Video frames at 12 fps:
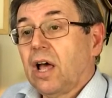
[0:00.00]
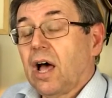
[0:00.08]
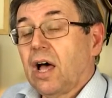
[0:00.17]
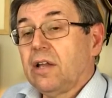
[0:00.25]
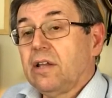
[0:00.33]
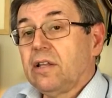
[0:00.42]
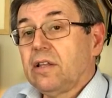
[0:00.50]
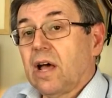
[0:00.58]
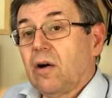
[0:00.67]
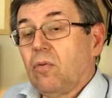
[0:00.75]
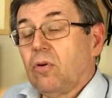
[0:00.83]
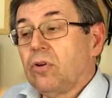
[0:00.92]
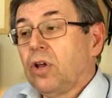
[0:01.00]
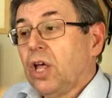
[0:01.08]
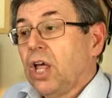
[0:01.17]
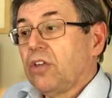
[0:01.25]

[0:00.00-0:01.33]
uh, I did that one.